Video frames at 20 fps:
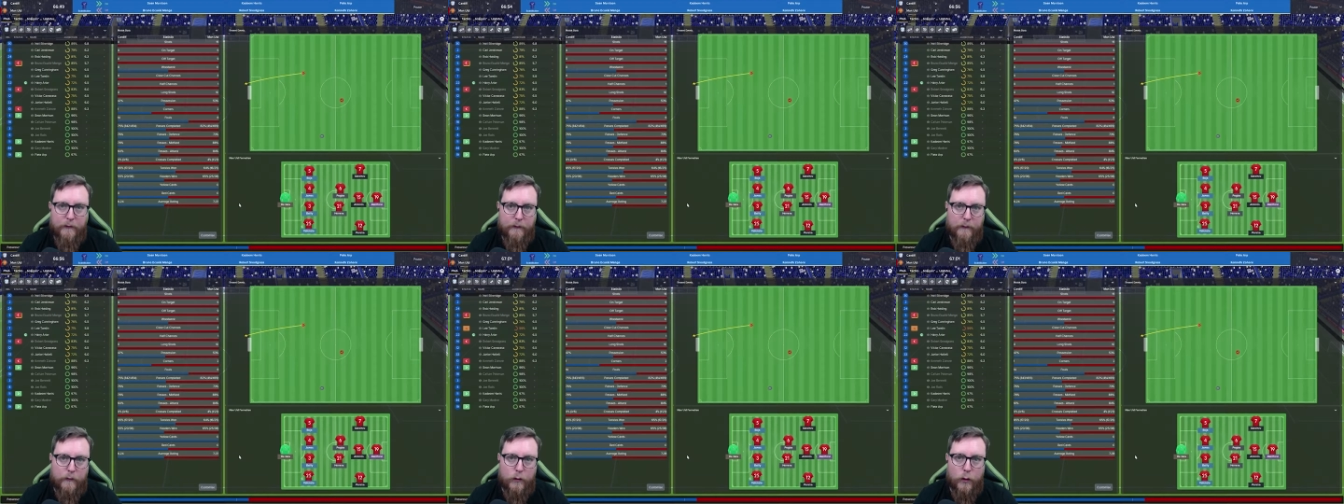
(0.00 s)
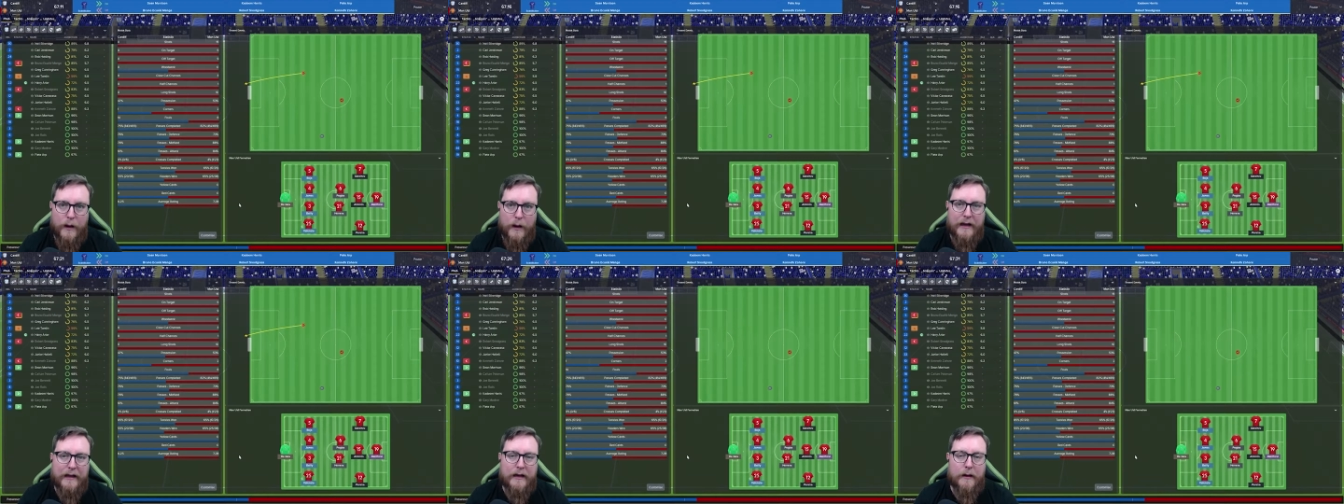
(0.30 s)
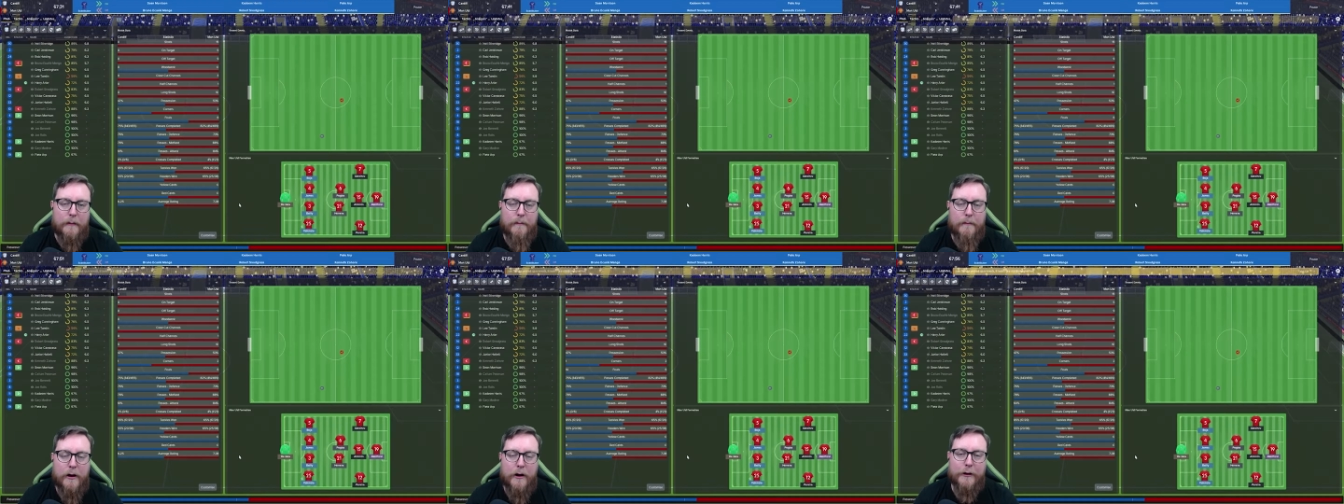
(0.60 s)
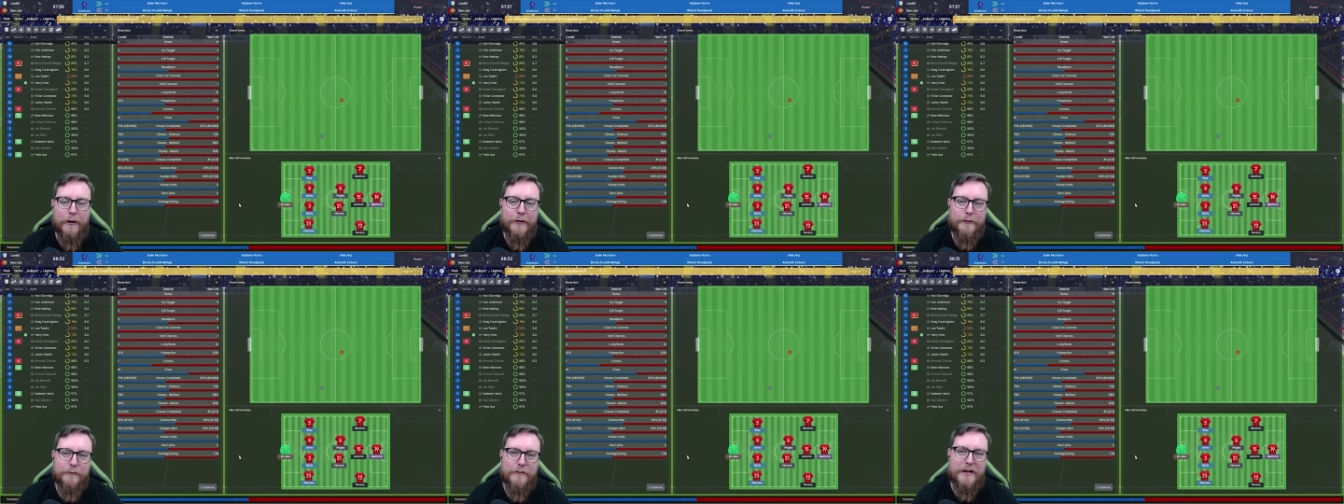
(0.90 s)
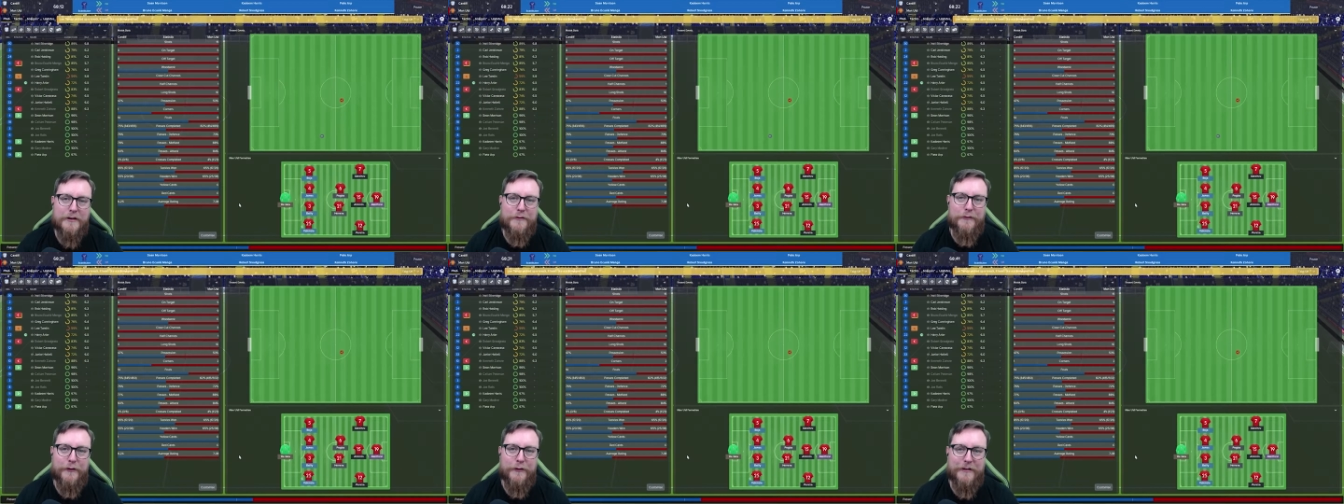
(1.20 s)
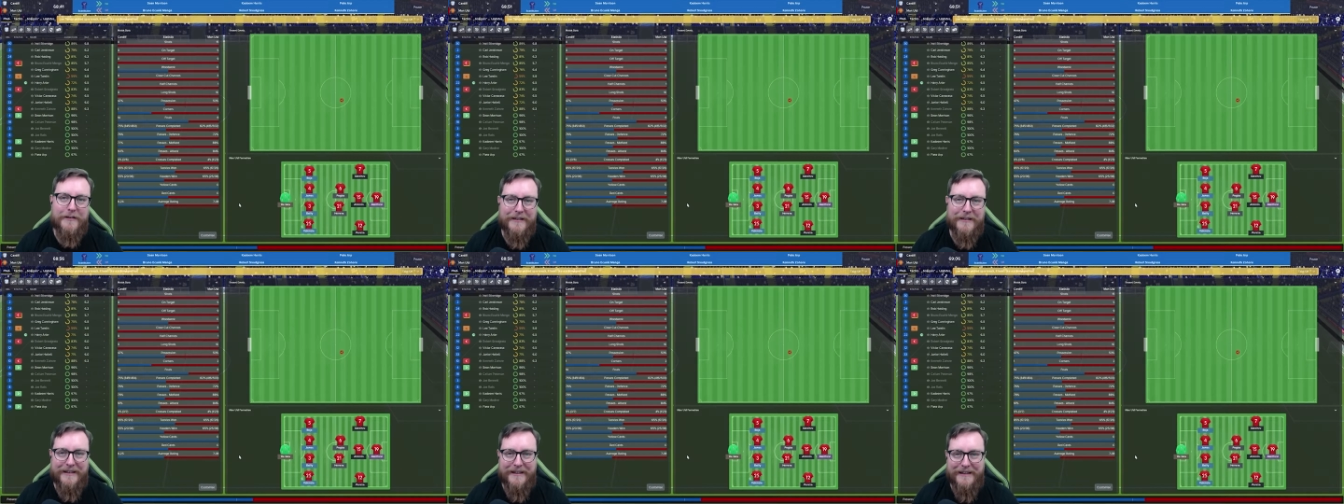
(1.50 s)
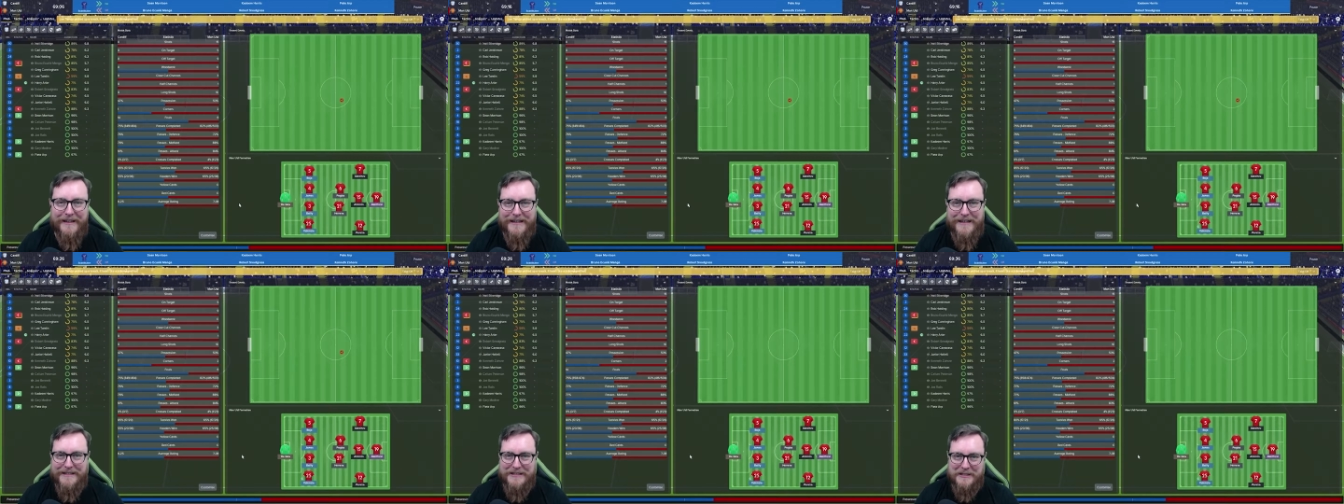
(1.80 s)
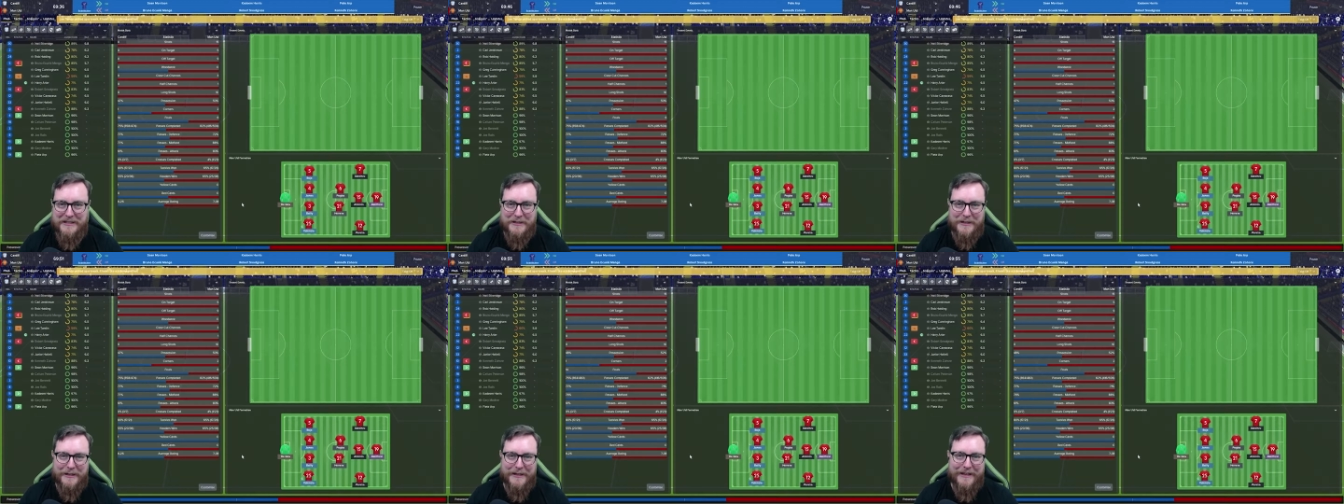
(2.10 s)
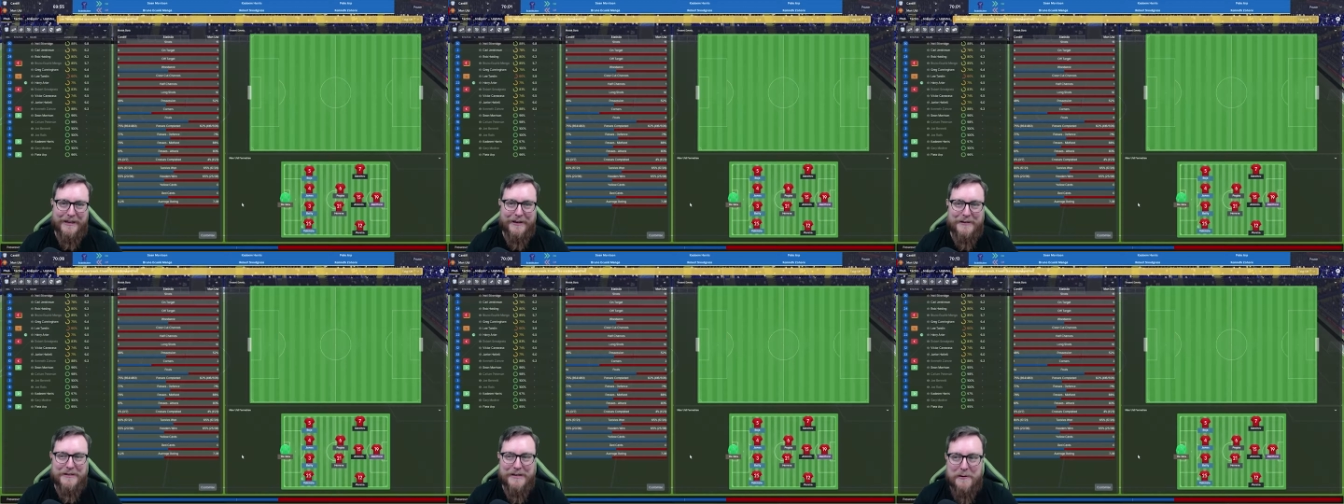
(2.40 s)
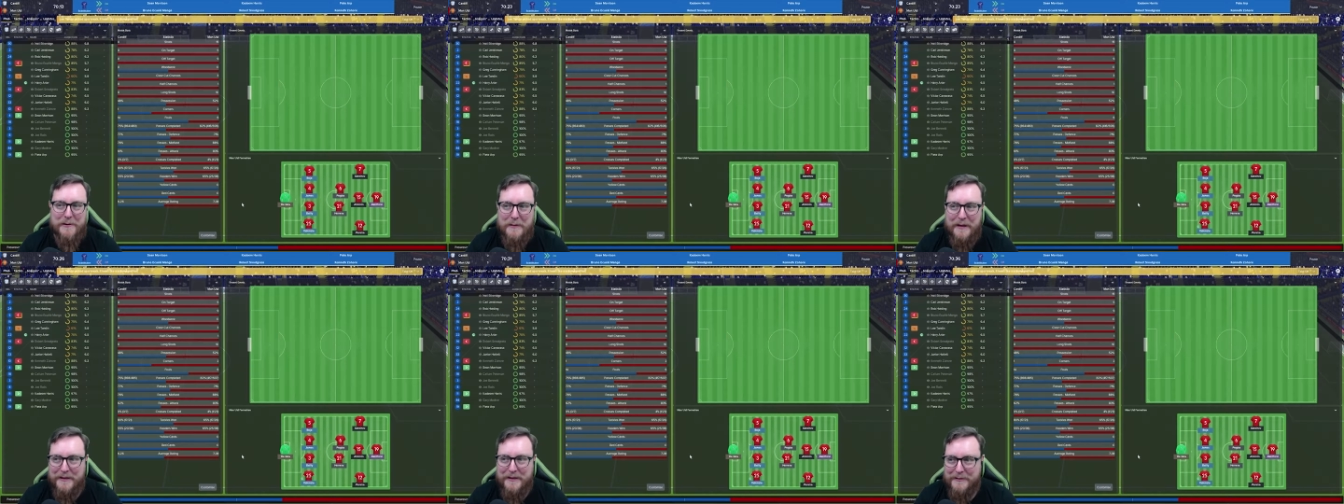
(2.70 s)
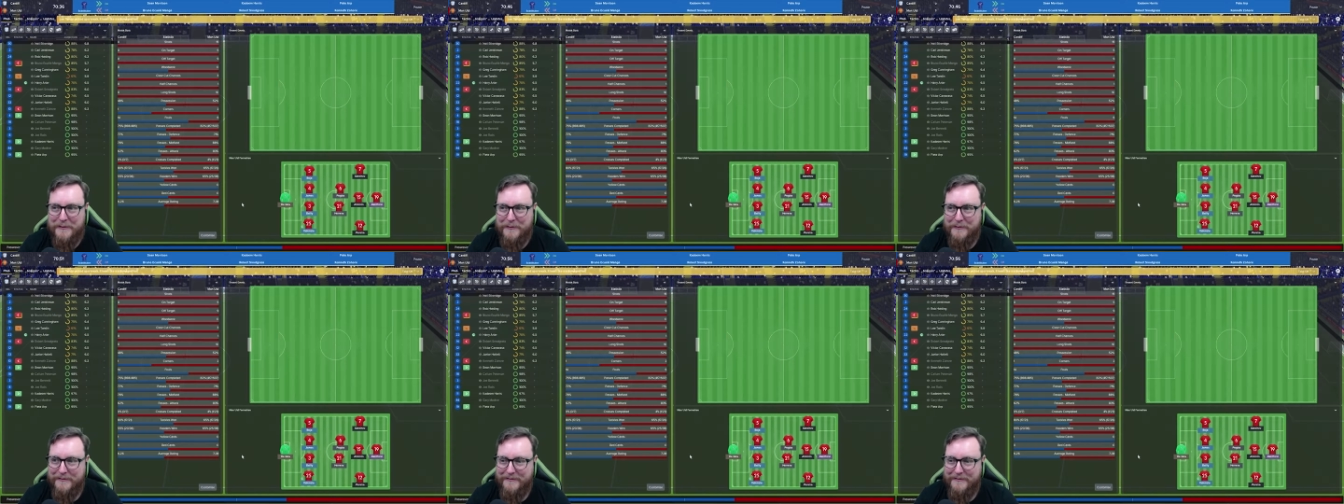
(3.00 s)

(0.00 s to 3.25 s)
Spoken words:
quick Marcus Rashford. This isn't going to go terribly at all.